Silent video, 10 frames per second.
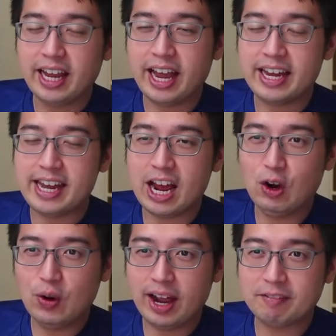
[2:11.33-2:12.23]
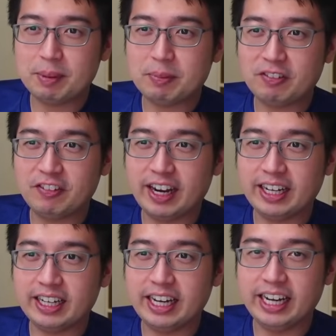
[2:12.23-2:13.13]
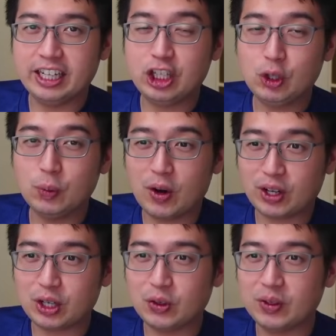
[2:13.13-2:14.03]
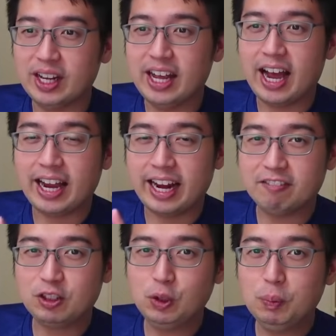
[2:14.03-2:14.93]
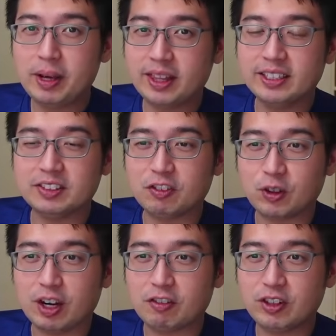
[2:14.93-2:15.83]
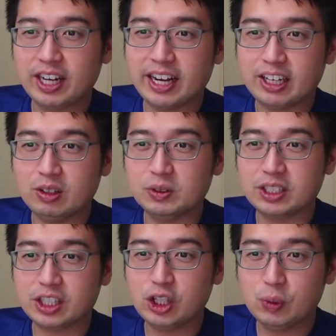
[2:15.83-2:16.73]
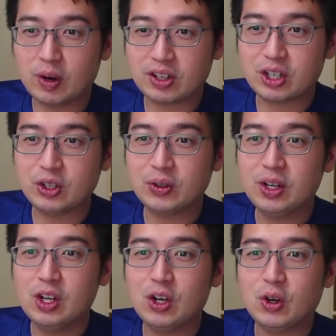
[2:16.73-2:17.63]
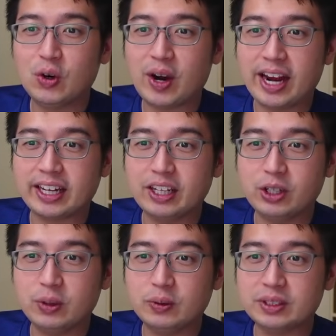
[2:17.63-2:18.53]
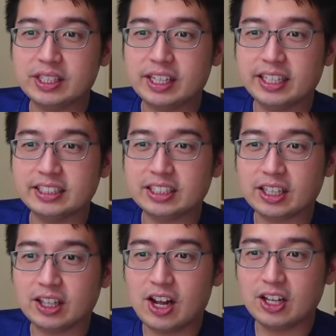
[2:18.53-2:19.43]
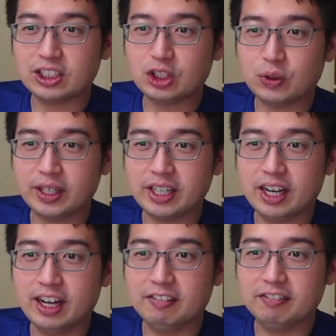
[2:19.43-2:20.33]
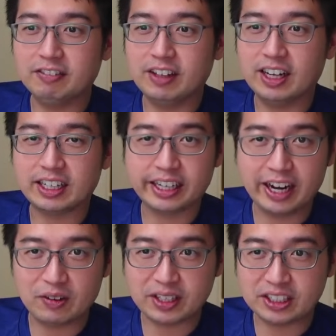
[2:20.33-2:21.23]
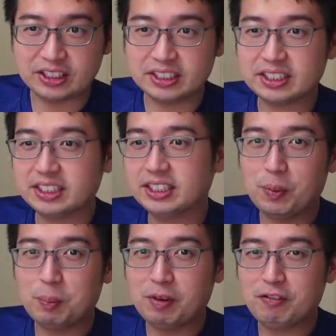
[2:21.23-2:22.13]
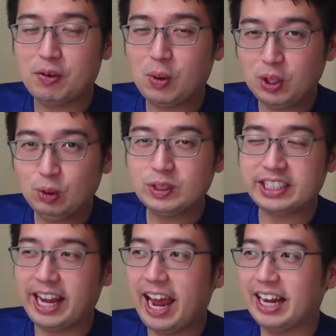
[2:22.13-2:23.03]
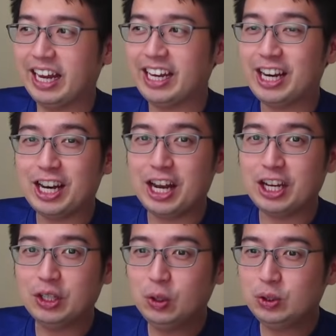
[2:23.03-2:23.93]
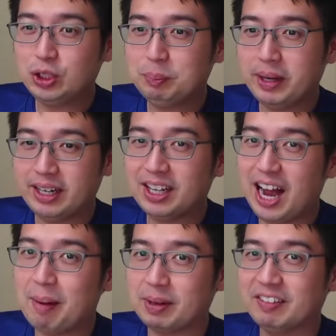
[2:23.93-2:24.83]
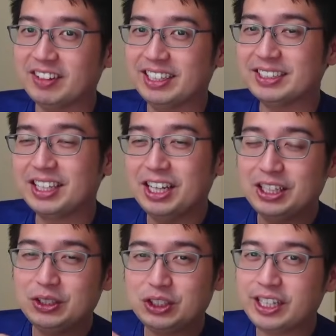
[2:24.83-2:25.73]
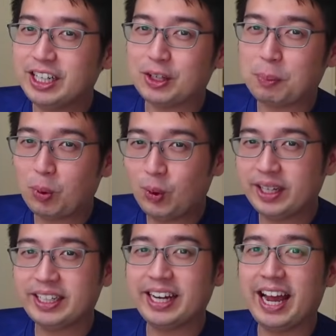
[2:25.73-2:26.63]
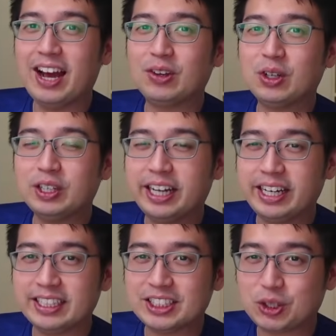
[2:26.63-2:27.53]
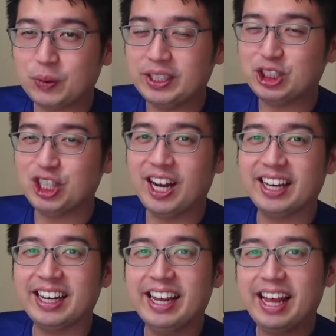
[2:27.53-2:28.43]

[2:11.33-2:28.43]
And now I have been provided a QR code. I have two methods of recovery. I can use the QR code or I can use this long string of characters. Before you scan it, you should make a copy of this. You should either print it out, take a screenshot.